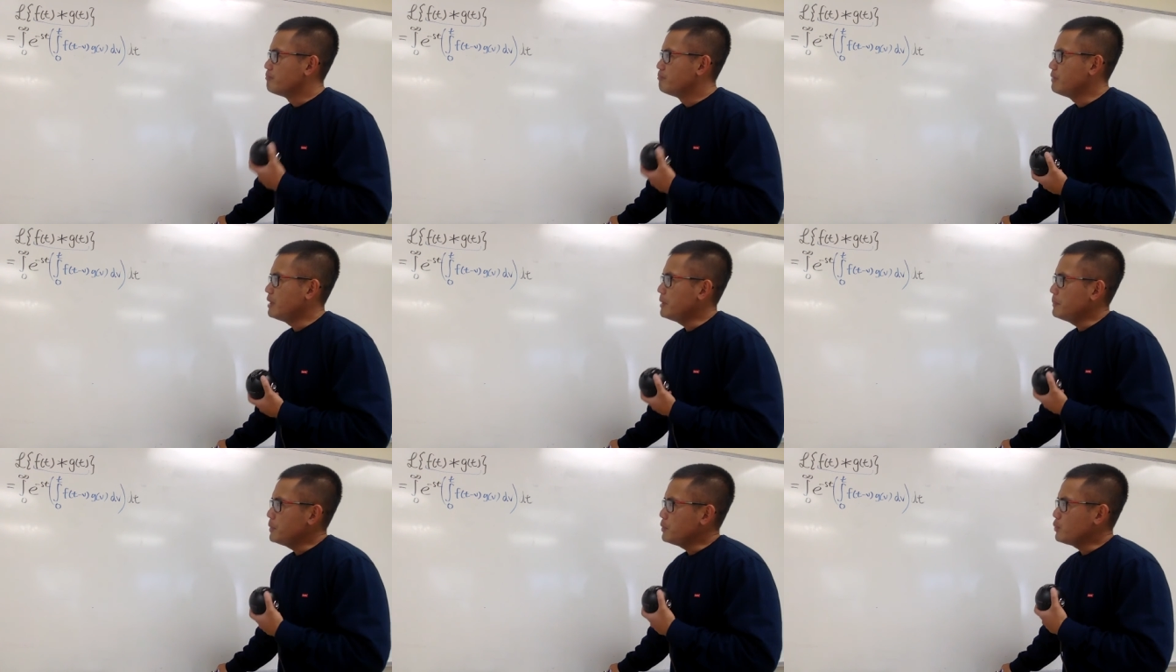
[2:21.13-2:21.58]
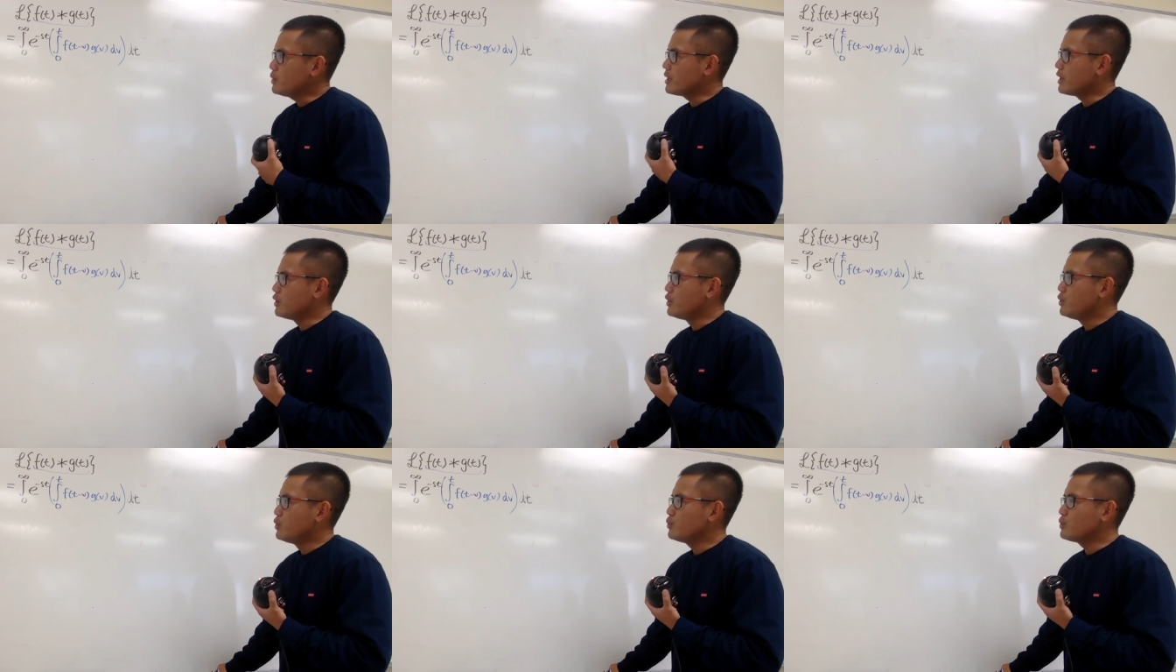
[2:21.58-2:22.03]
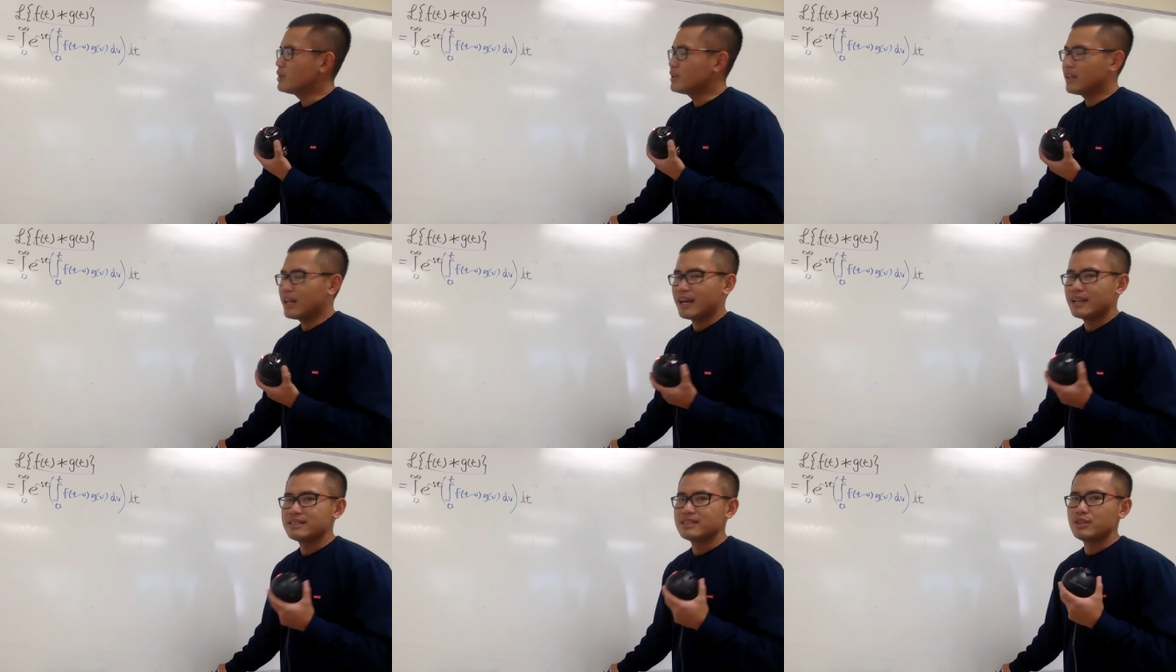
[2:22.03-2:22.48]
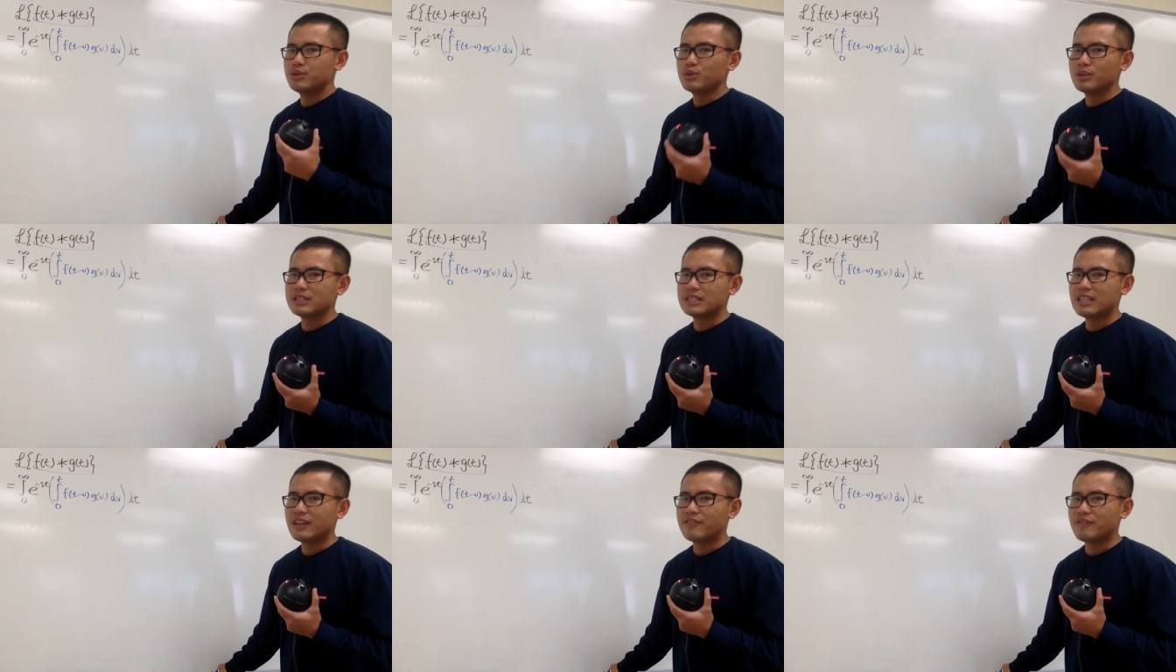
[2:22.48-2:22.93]
Maybe we can utilize the
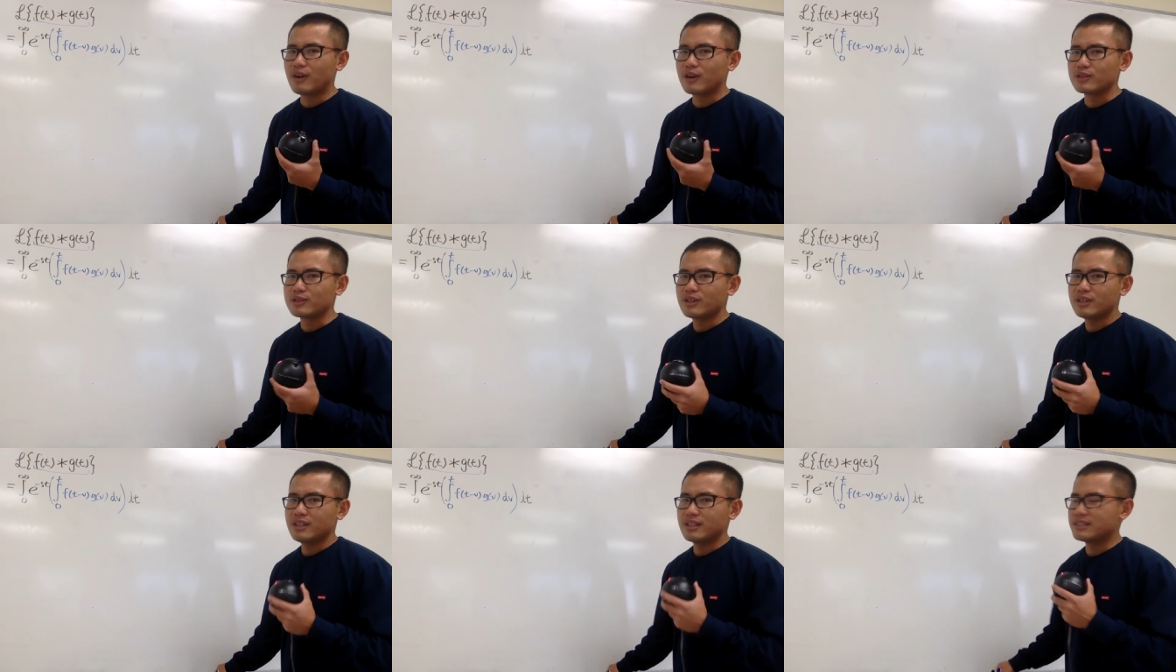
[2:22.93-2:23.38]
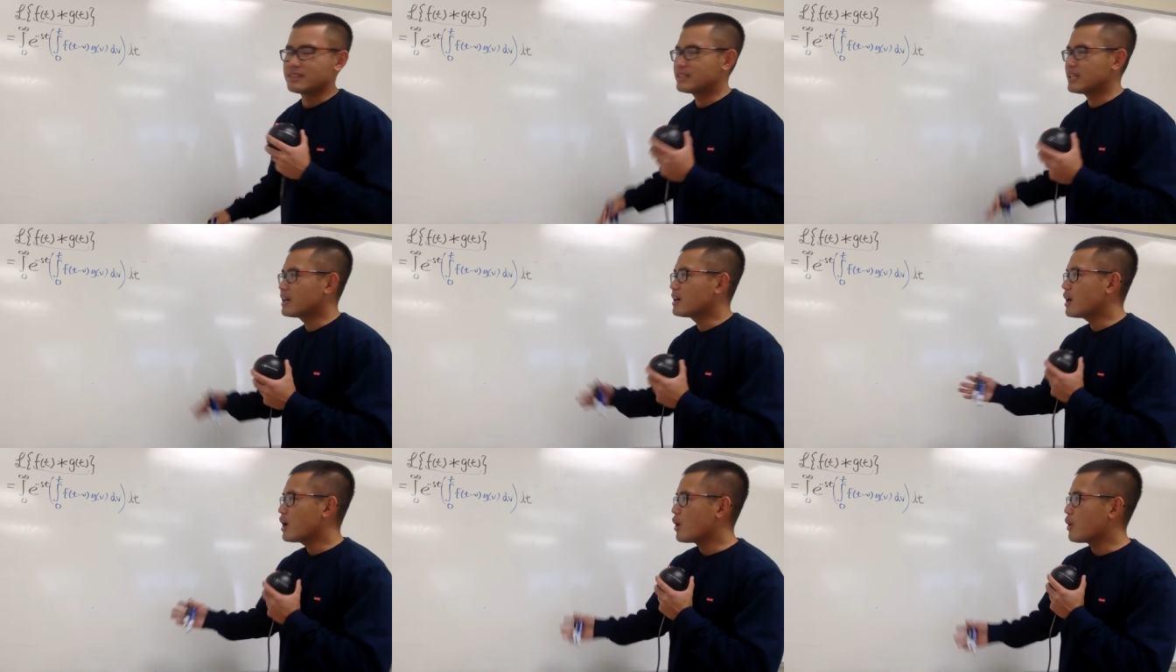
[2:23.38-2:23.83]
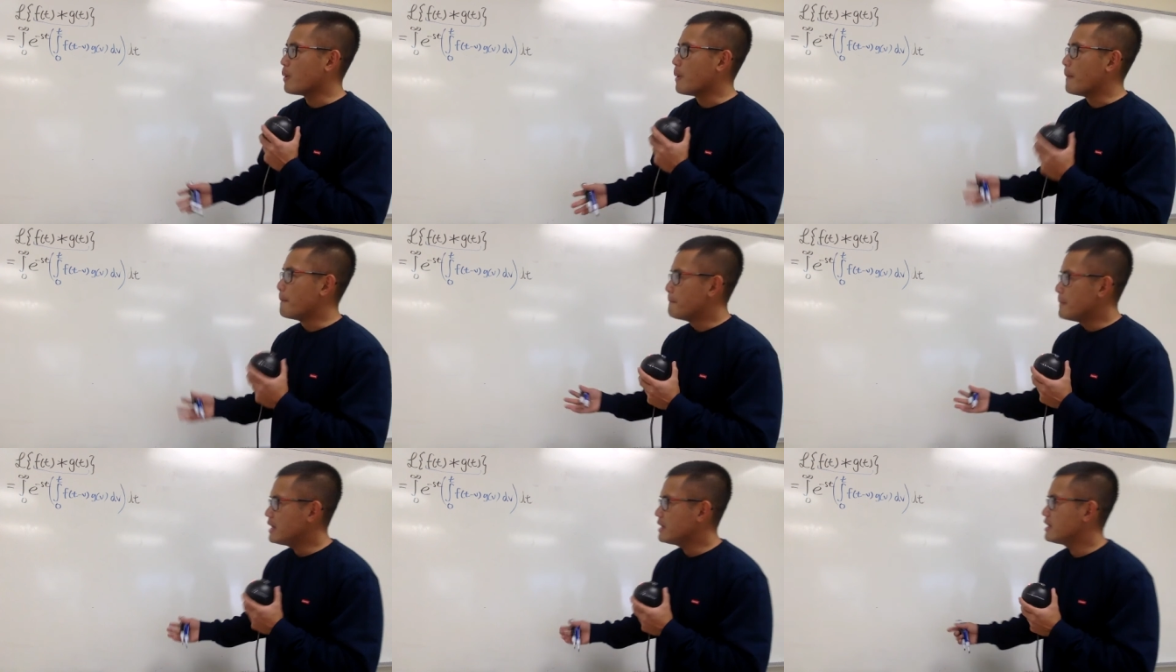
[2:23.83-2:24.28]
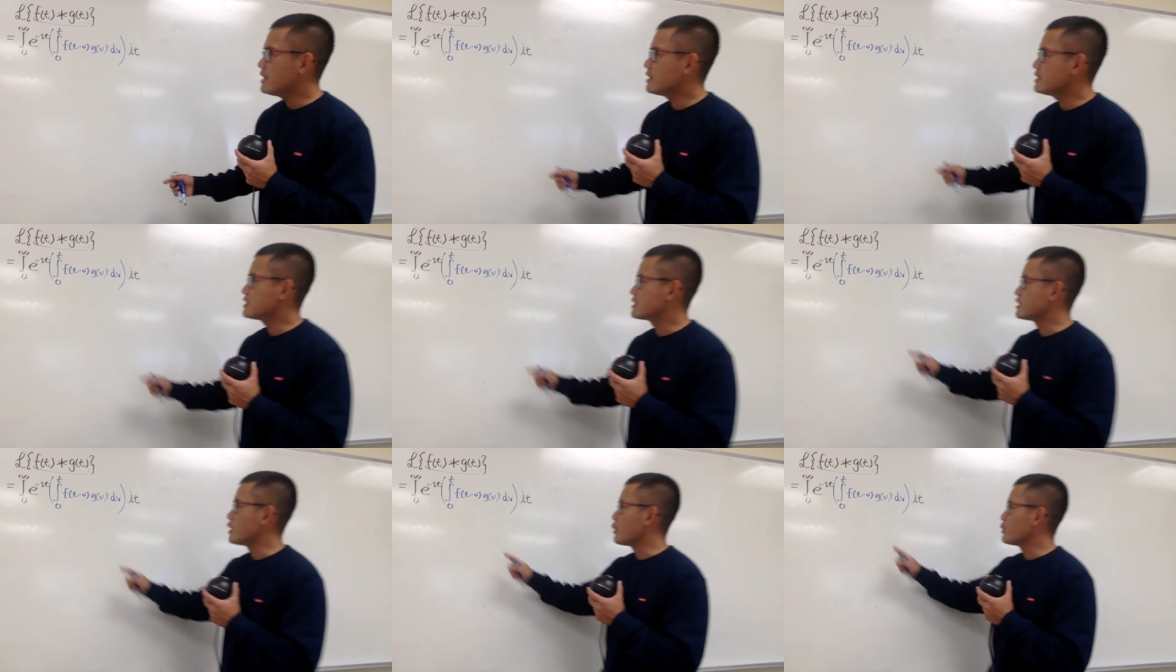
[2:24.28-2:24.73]
unit step function and somehow make
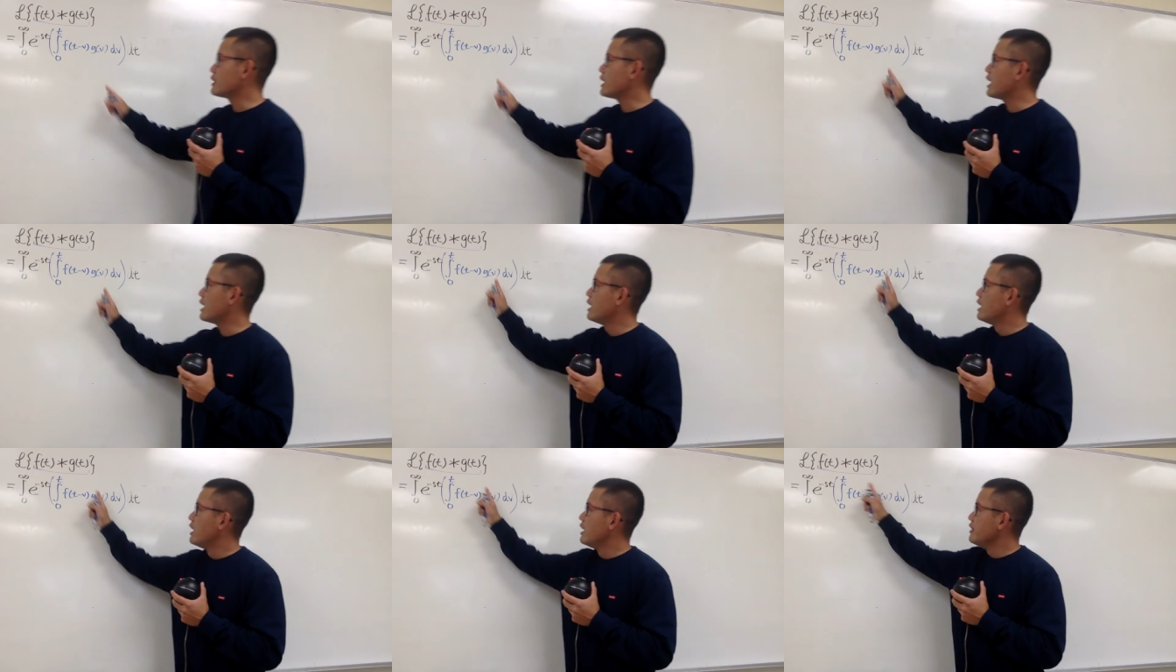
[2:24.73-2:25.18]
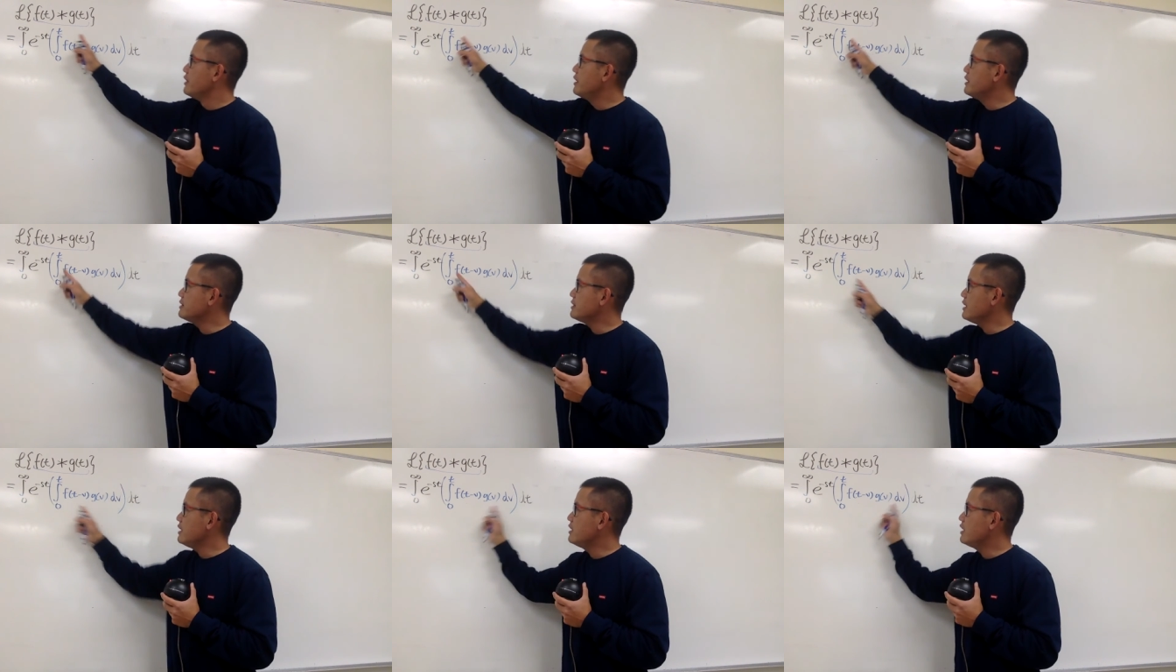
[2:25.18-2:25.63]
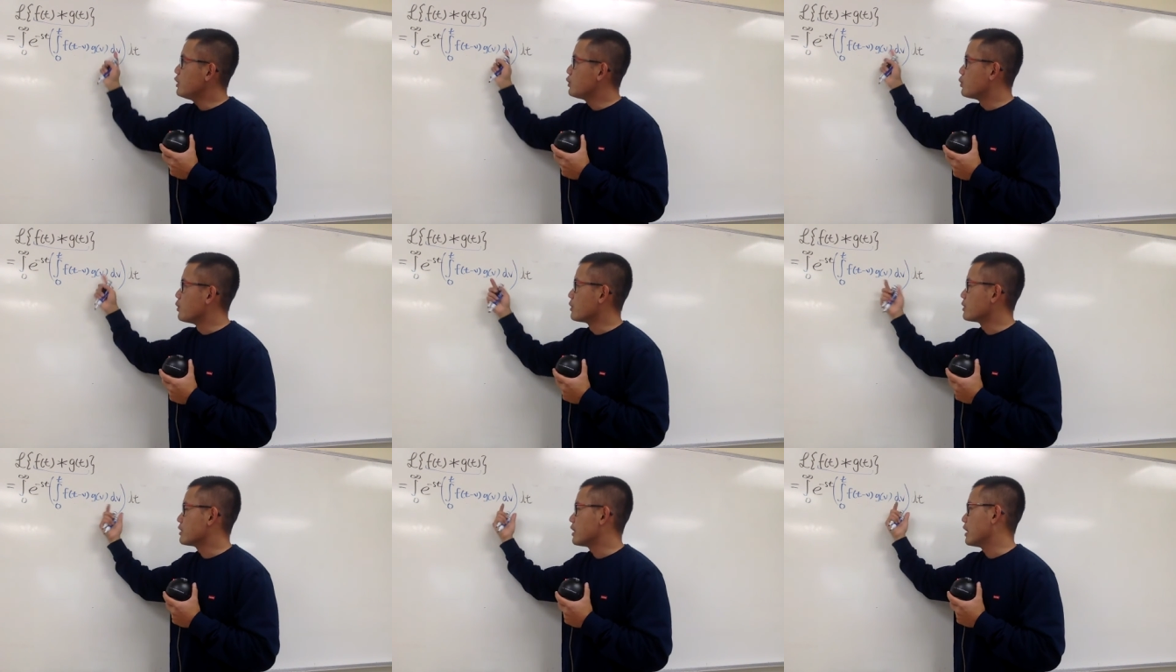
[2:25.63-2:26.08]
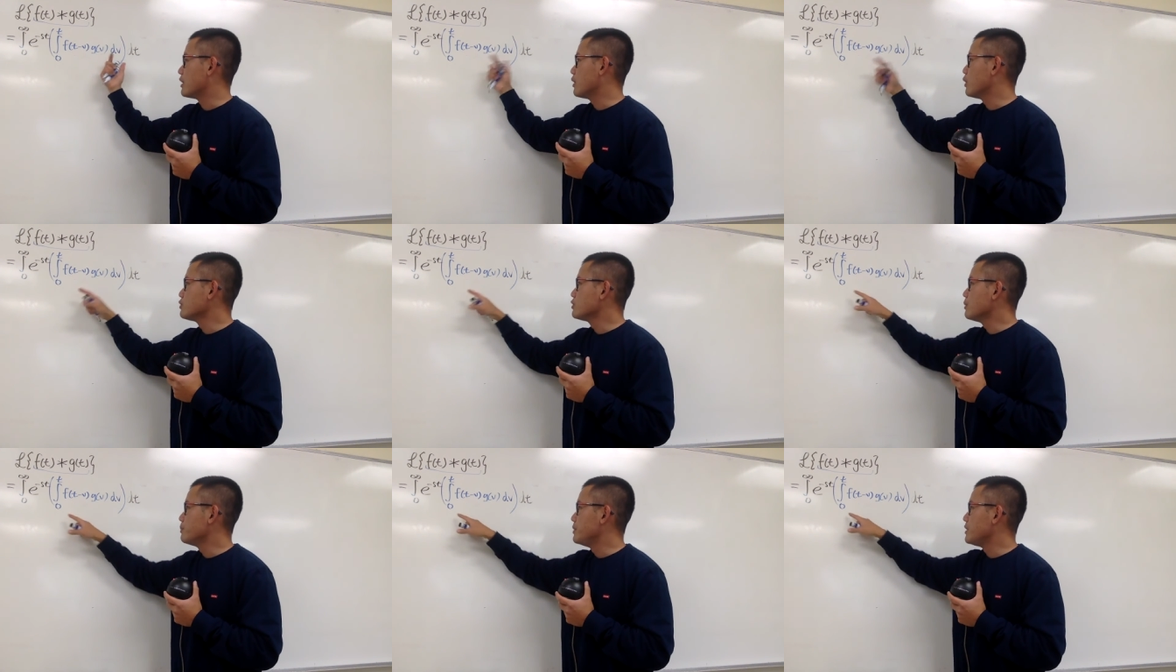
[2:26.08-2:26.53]
it so that this integral can
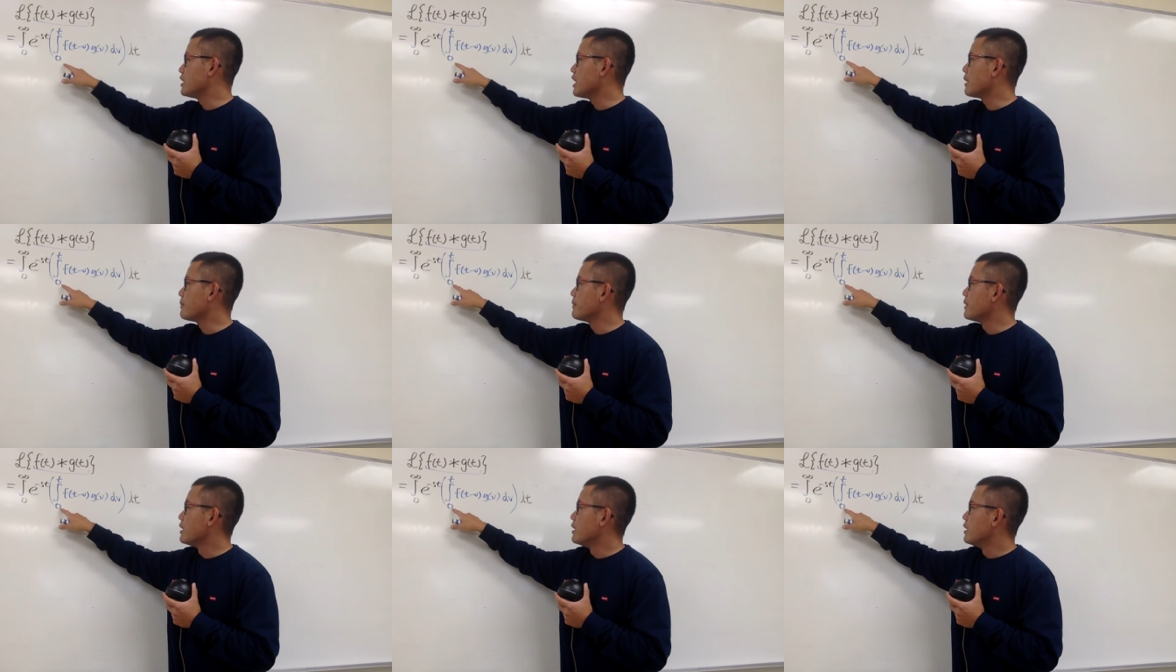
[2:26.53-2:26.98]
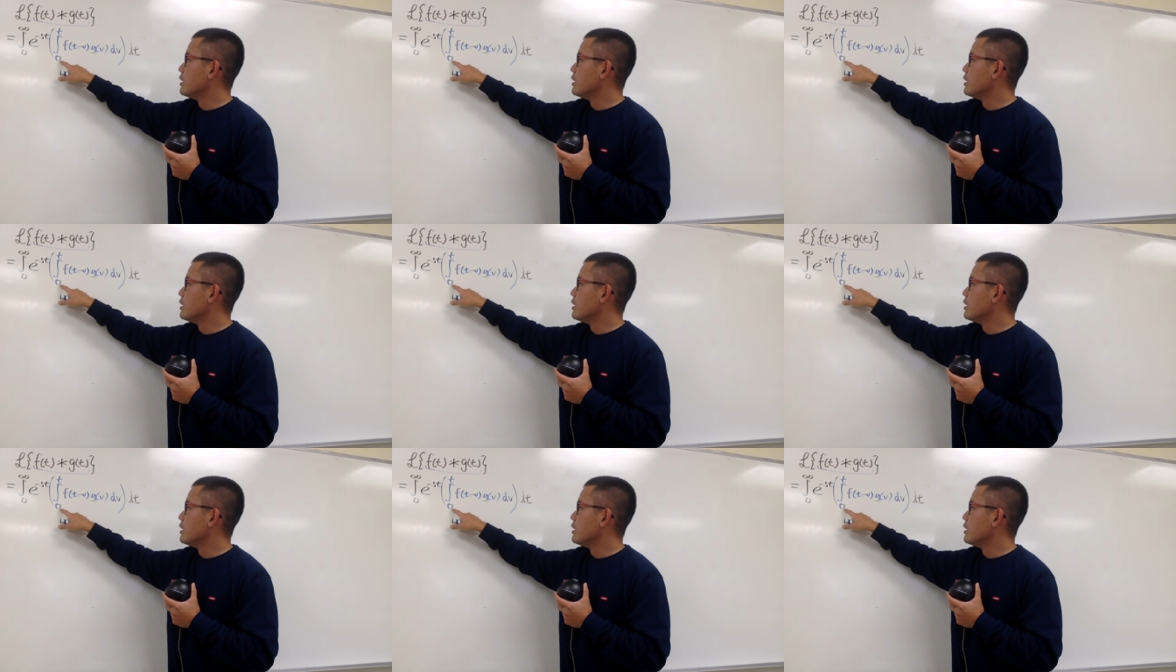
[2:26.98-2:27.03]
also become